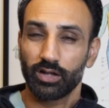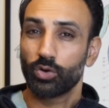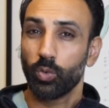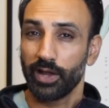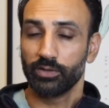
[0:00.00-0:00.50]

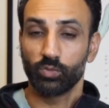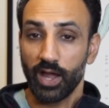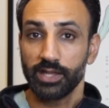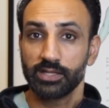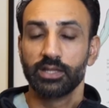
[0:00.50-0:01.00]
quite
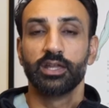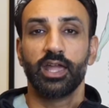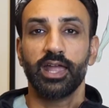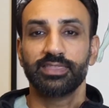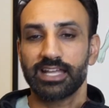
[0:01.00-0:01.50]
right,
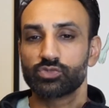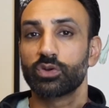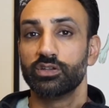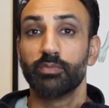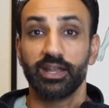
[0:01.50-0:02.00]
and that's where
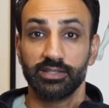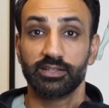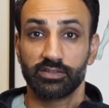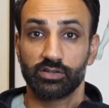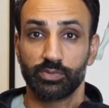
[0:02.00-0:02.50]
you might need
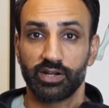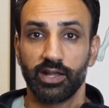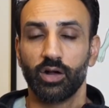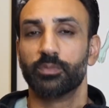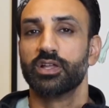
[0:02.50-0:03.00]
a little bit of
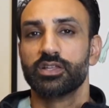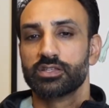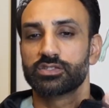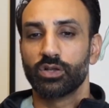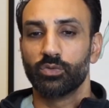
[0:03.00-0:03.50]
help.
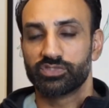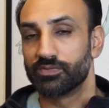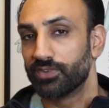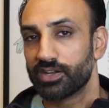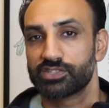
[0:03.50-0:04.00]
So some
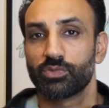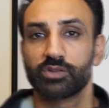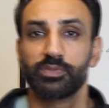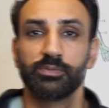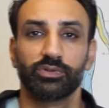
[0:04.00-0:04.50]
very
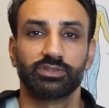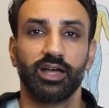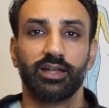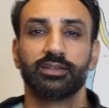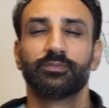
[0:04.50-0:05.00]
smart people
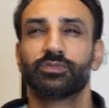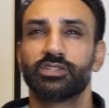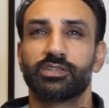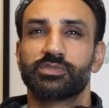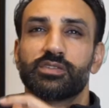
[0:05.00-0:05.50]
thought to
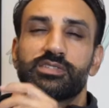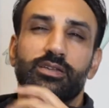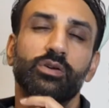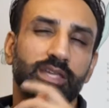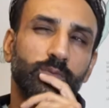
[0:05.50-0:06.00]
themselves,
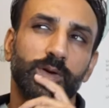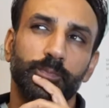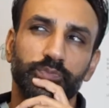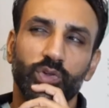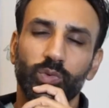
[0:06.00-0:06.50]
okay,
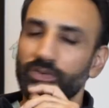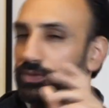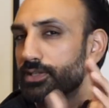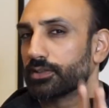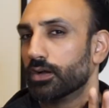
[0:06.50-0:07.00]
well, what if we
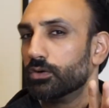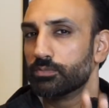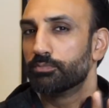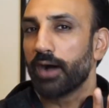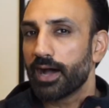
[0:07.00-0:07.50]
take the
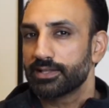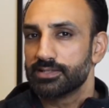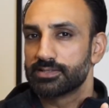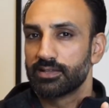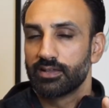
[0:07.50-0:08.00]
own
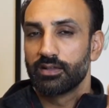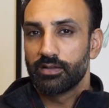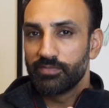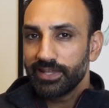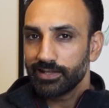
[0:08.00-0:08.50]
body's
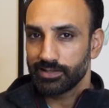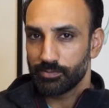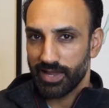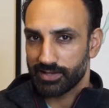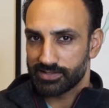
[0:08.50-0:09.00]
healing
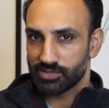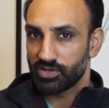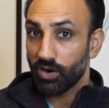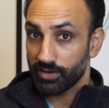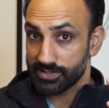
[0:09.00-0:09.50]
mechanism and
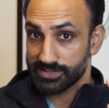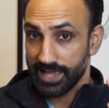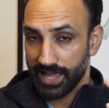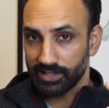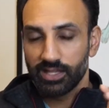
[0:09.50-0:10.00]
harness
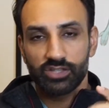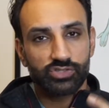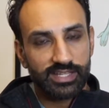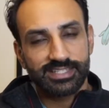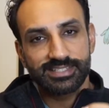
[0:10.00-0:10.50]
that?
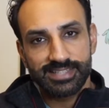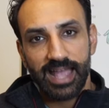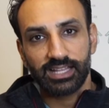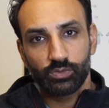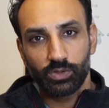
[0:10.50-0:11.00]
So that's
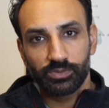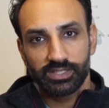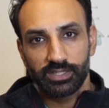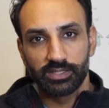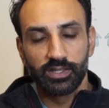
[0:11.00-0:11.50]
exactly what we
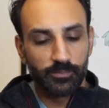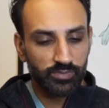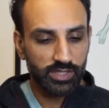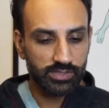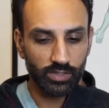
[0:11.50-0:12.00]
did.
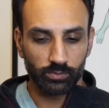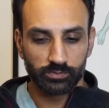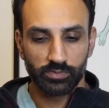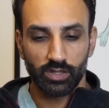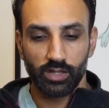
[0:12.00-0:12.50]
So
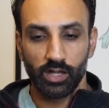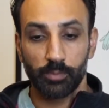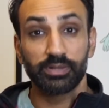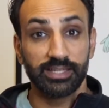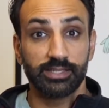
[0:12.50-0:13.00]

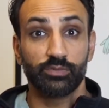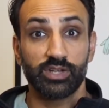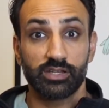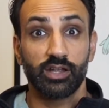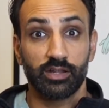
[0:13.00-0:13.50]

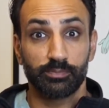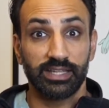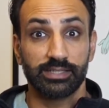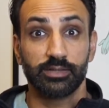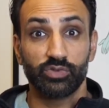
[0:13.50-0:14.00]

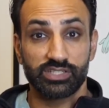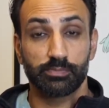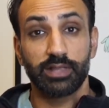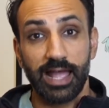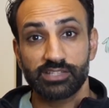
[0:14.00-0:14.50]
platelet-rich
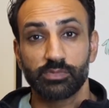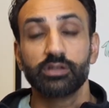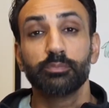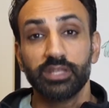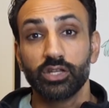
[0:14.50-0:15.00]

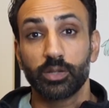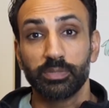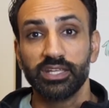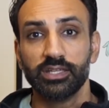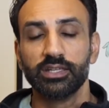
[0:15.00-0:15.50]
plasma,
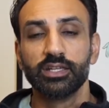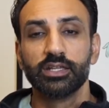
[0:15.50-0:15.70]
PRP,